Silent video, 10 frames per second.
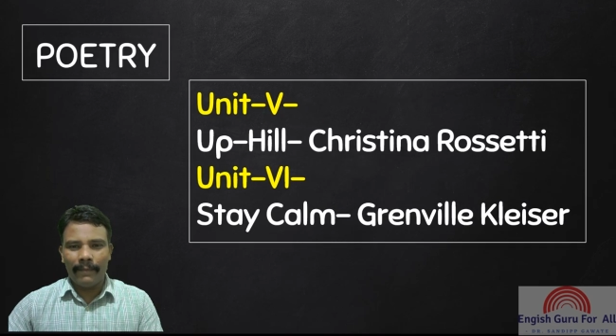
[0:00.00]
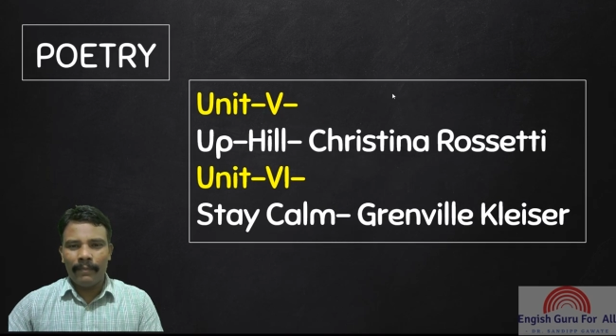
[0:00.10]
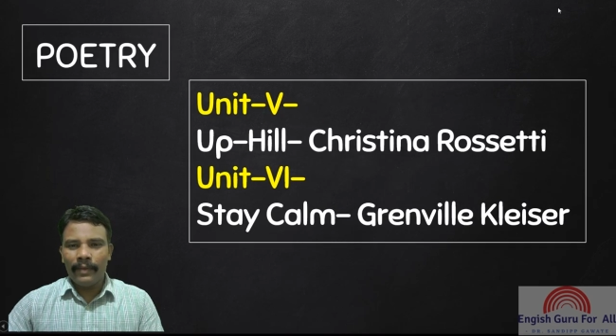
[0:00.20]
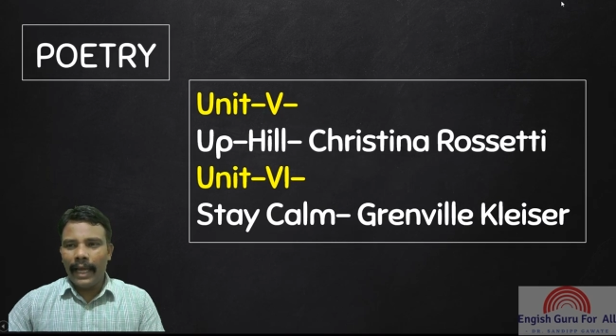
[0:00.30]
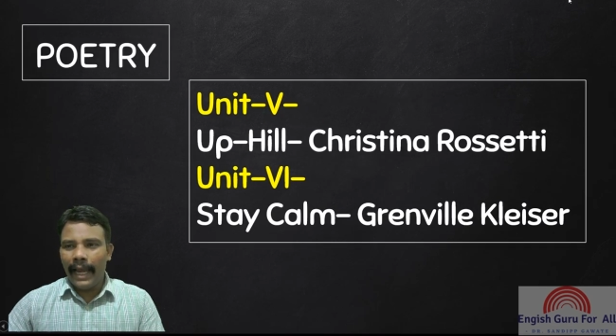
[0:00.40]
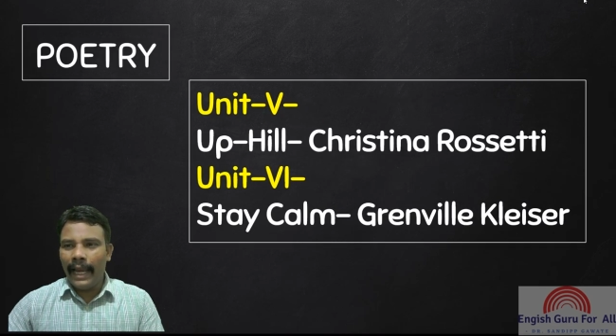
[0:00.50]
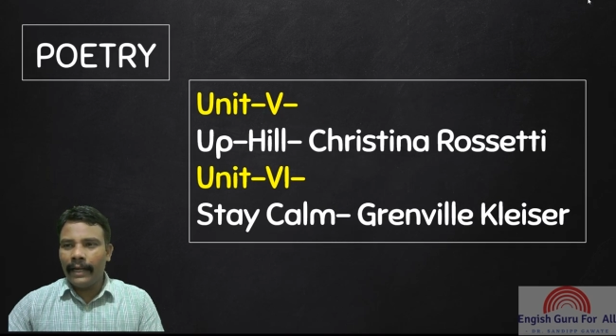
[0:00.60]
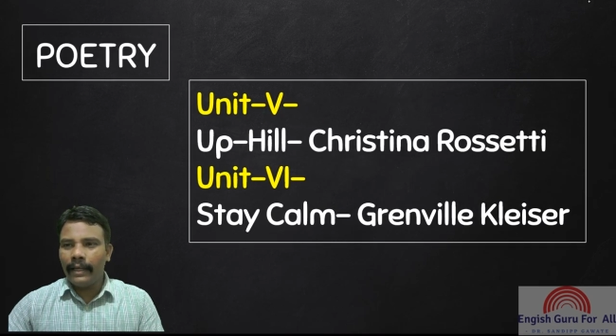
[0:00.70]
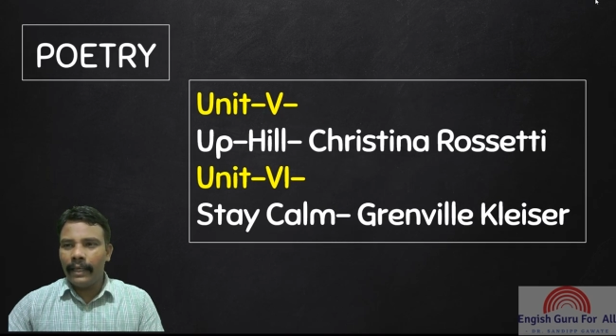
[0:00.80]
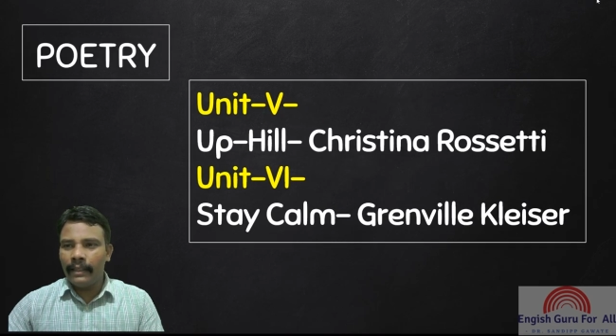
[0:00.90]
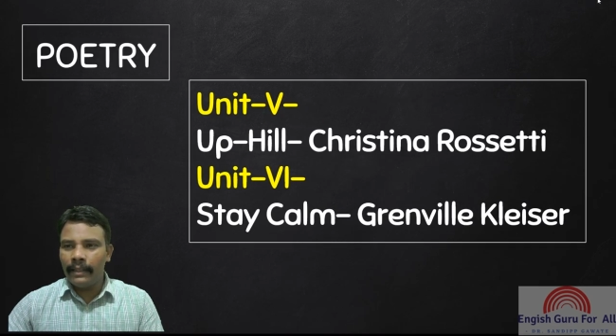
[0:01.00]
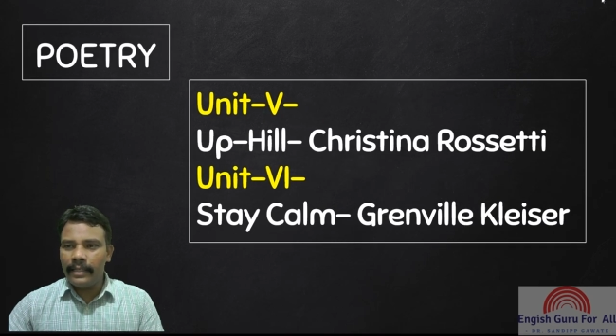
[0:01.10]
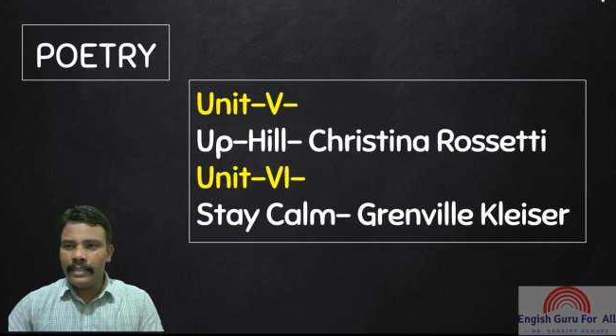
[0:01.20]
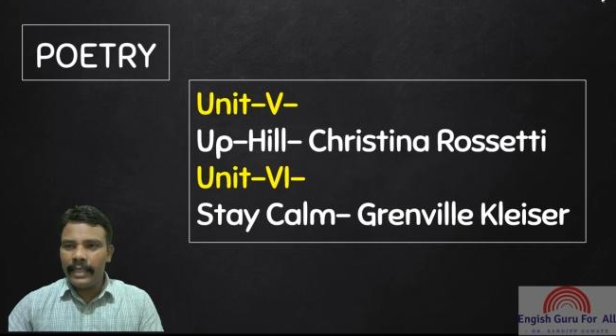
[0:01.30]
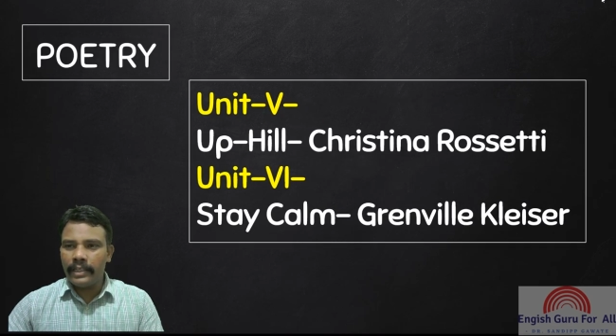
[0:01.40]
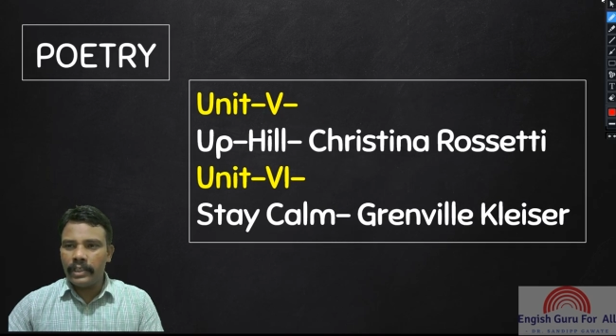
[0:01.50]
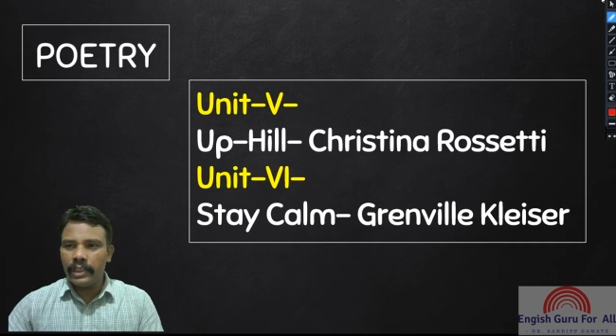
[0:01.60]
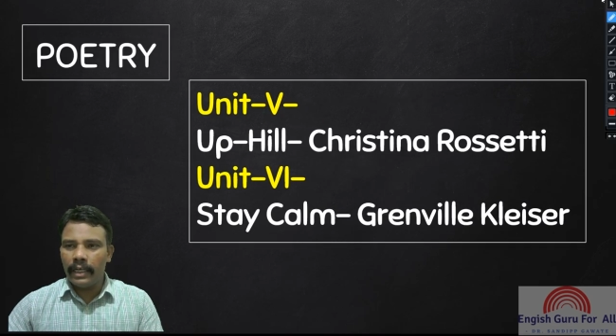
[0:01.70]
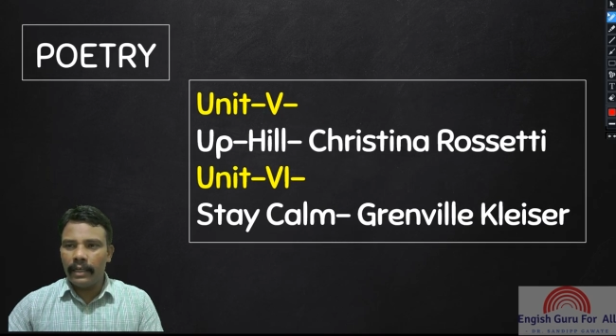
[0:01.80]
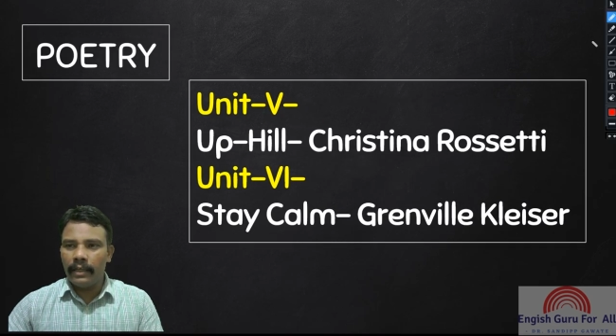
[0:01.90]
And in this
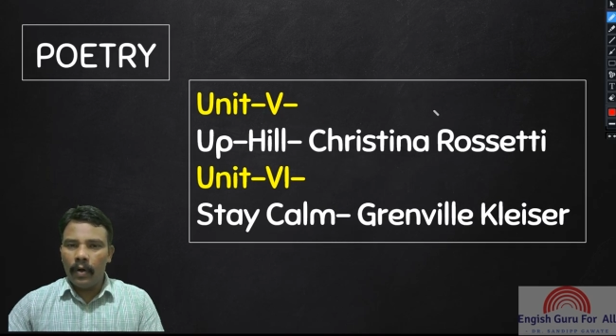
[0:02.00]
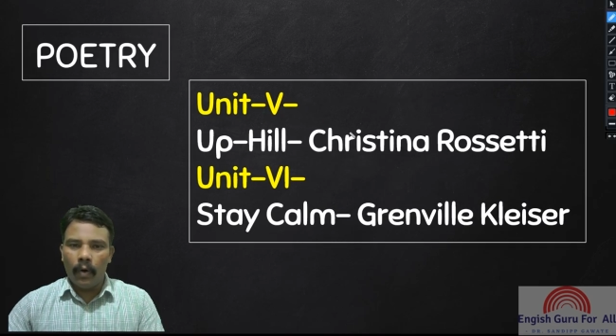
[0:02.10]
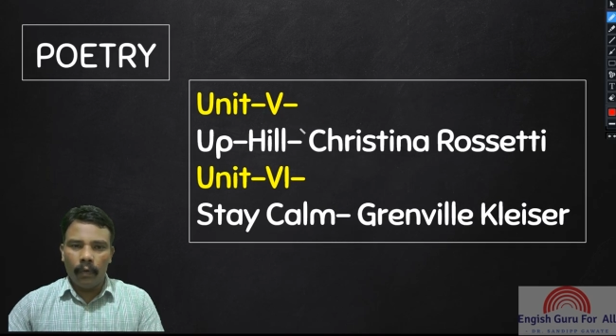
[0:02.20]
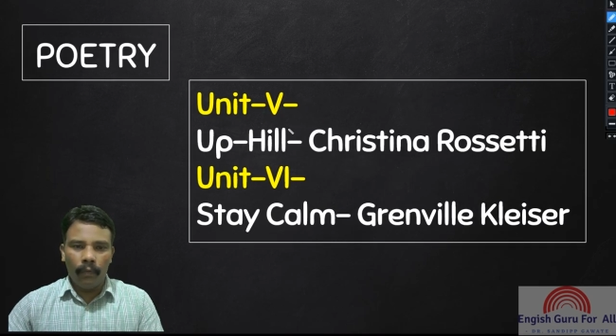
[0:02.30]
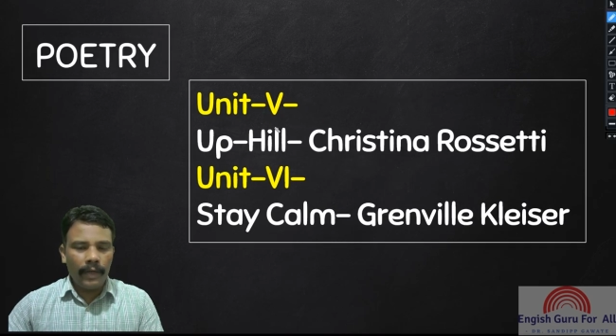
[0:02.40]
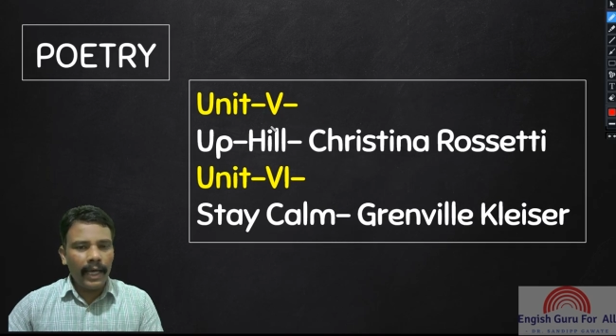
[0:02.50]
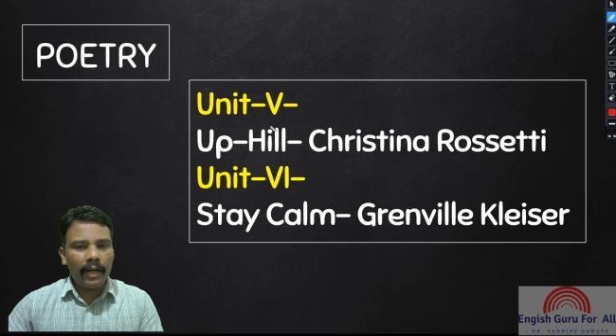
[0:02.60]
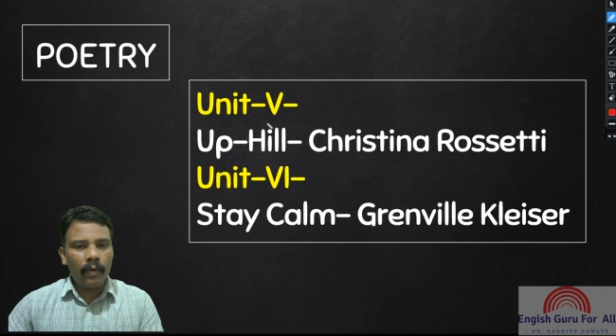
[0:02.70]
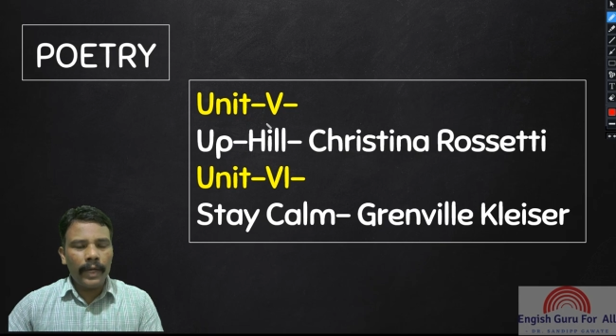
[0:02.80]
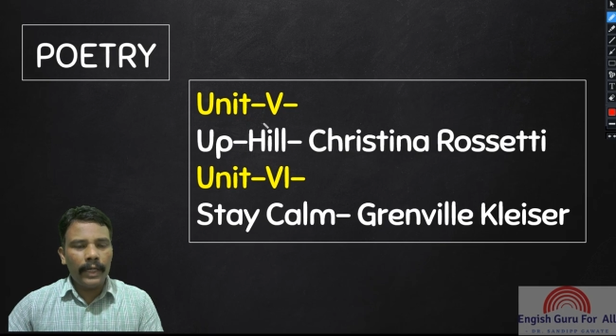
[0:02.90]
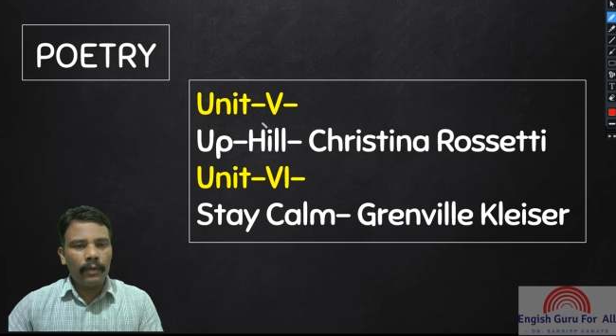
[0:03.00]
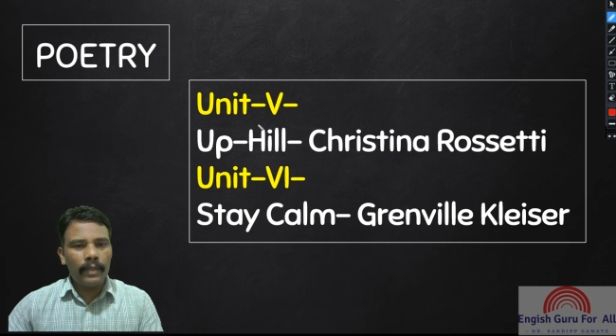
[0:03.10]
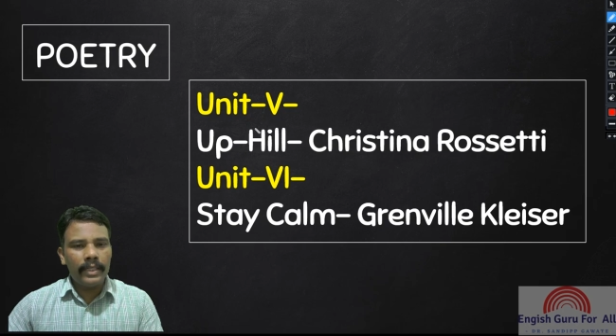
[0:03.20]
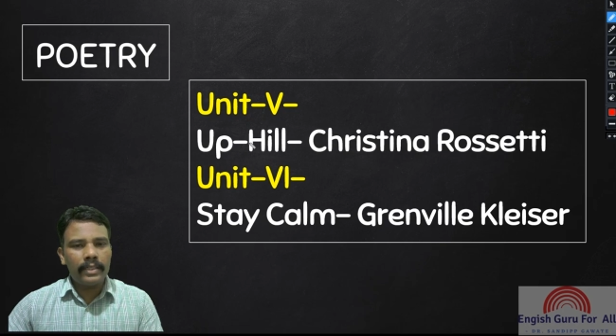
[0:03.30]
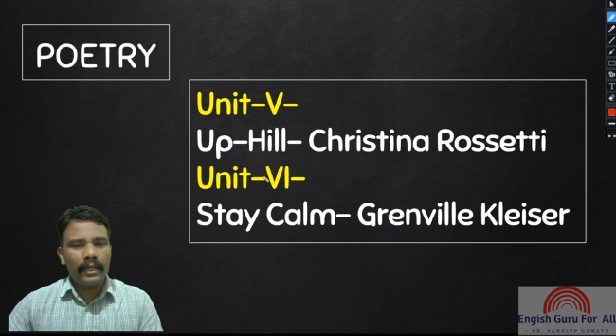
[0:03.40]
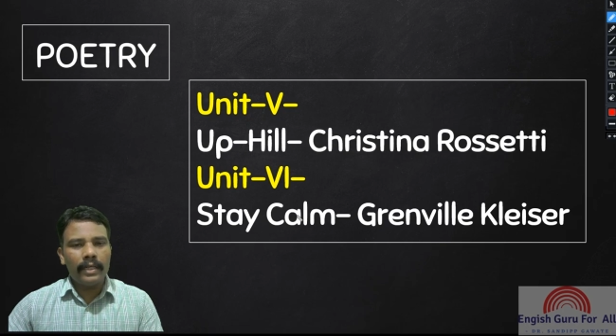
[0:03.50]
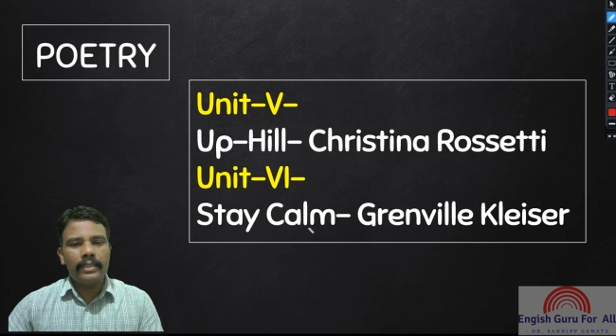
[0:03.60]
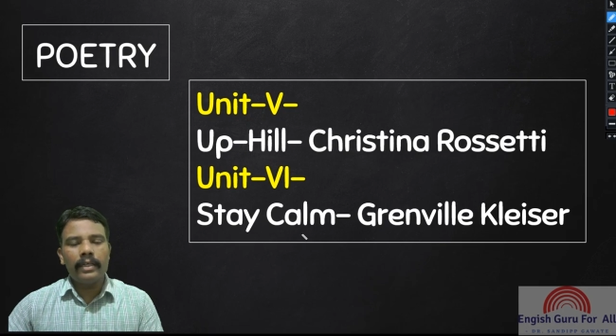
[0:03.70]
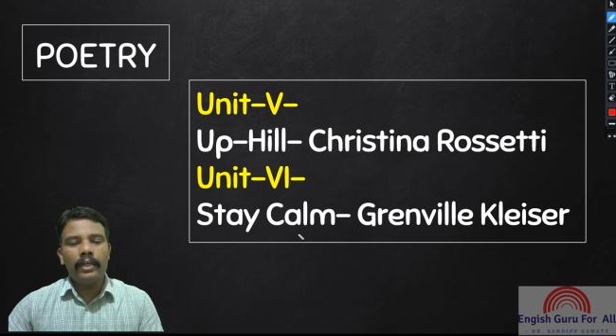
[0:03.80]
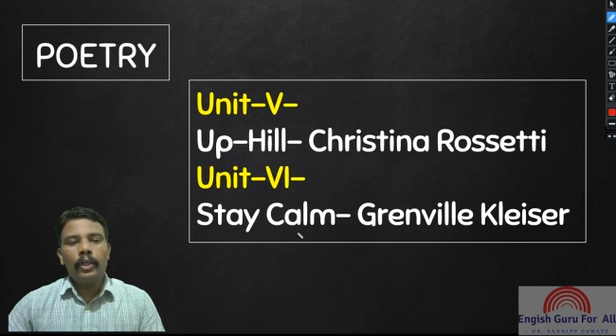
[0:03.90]
section we are going to
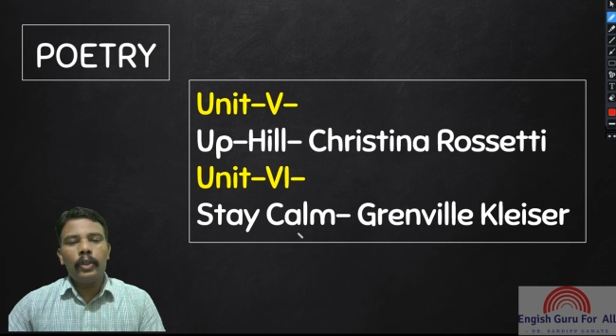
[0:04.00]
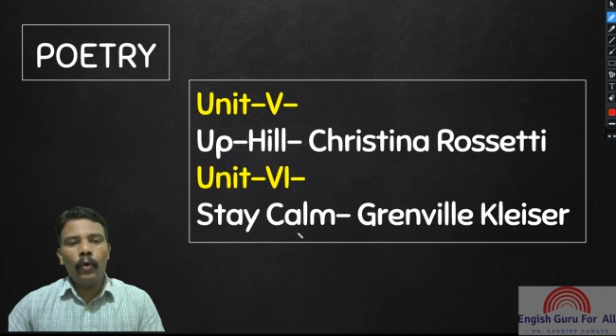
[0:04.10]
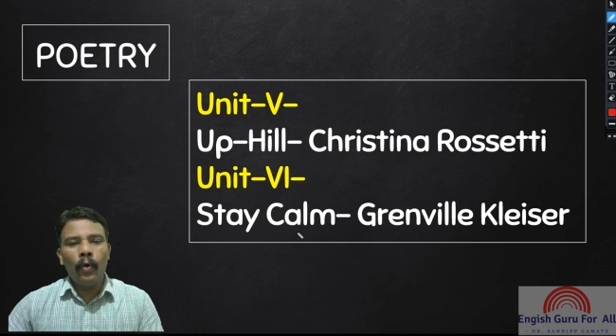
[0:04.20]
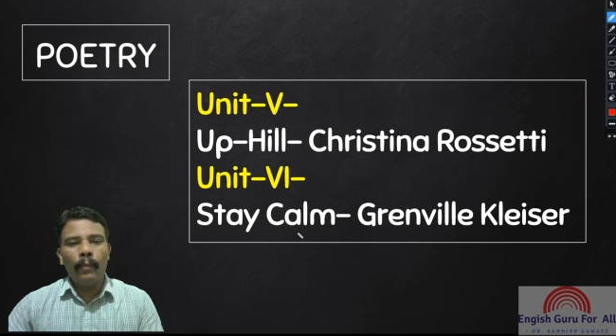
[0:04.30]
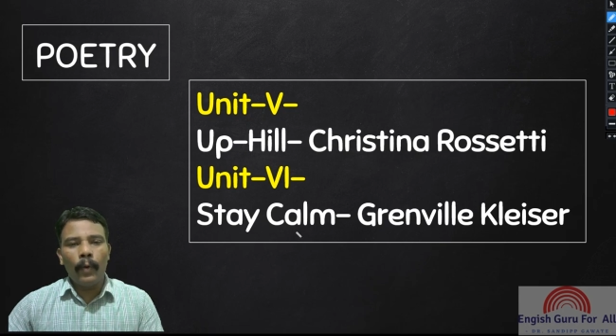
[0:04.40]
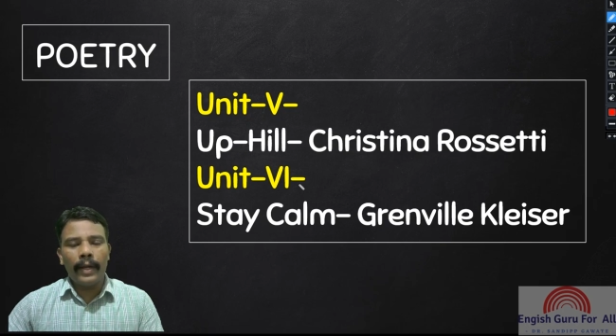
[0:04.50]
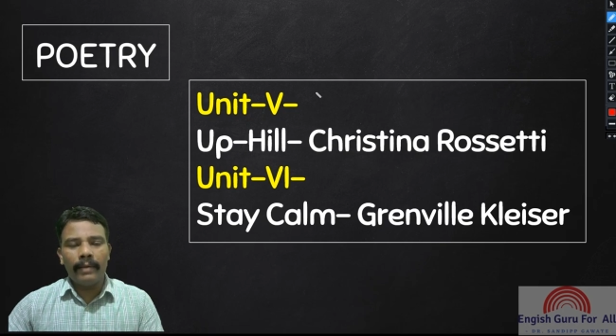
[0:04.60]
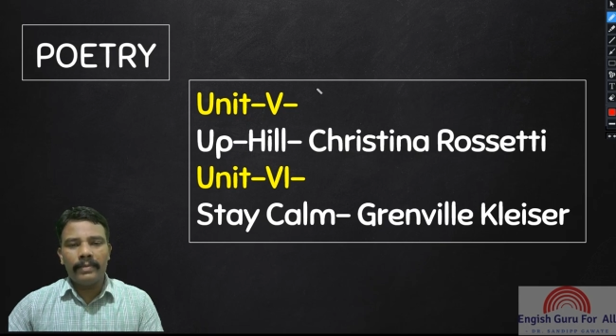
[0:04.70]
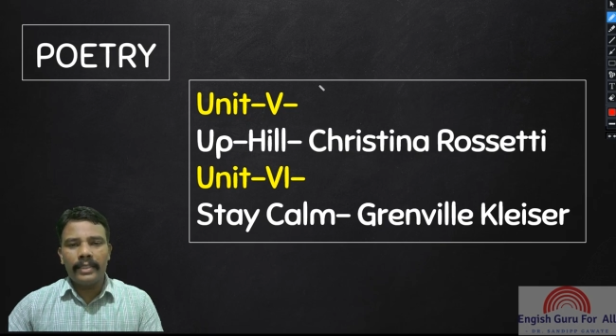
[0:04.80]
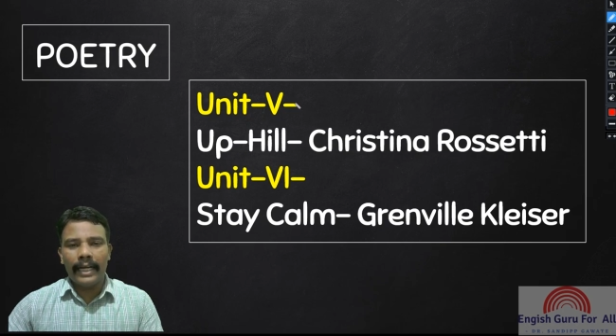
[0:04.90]
discuss 2 poems.